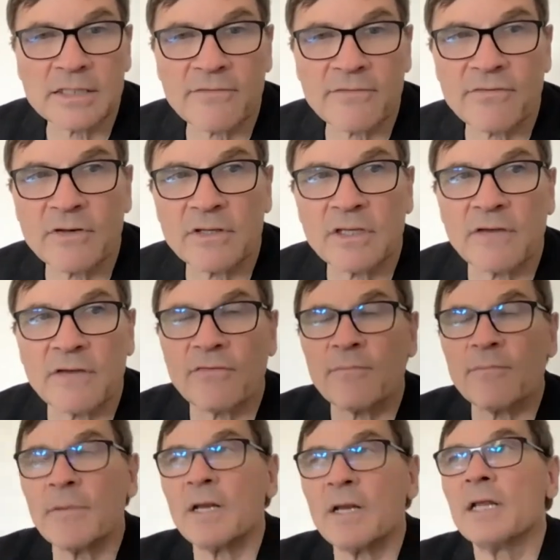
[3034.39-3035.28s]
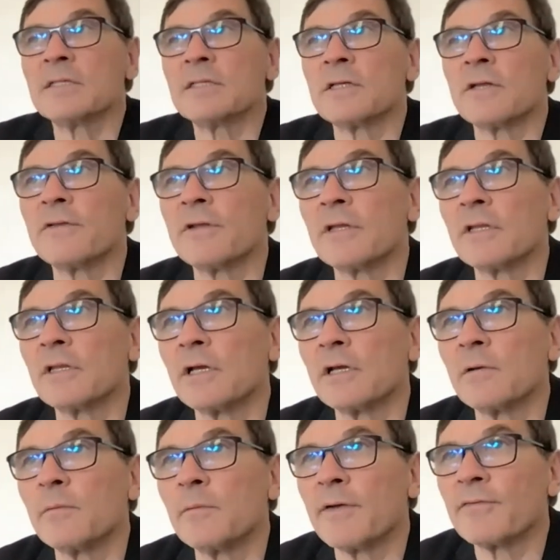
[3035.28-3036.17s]
different different meanings. I think
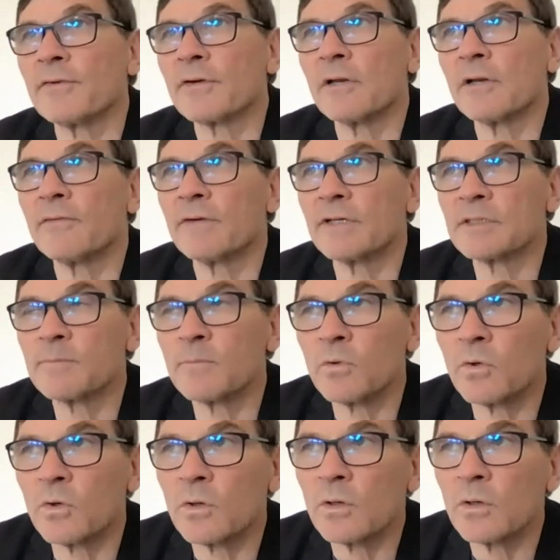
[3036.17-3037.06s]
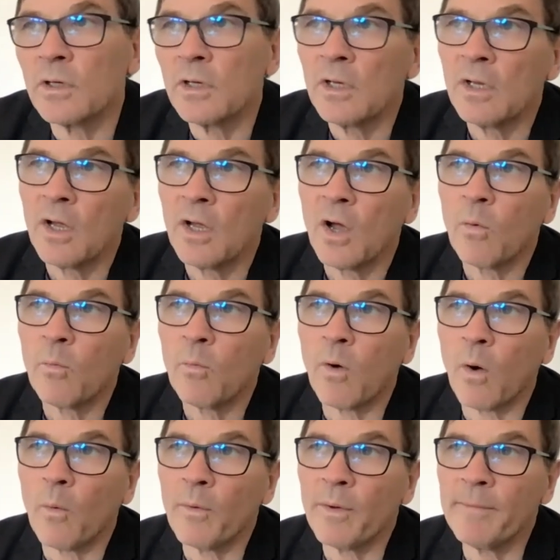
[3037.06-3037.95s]
like we have to kind of explore
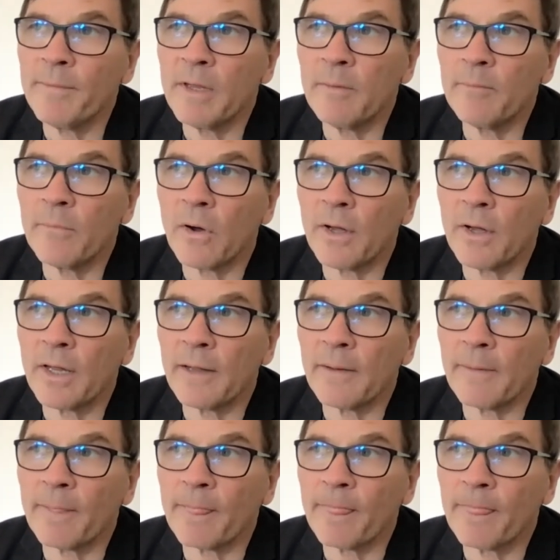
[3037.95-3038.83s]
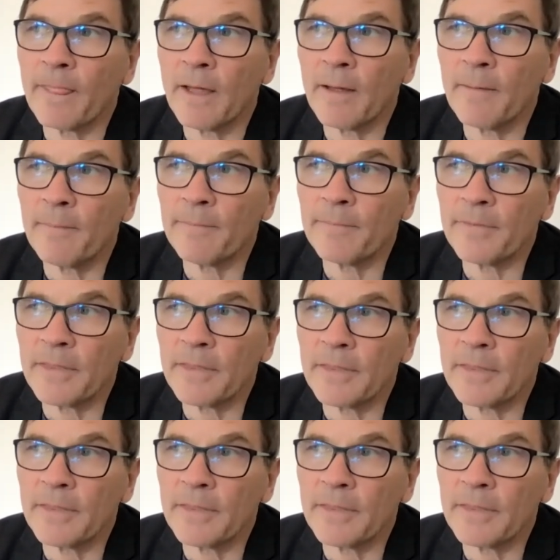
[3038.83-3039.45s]
what we mean by it. And, um,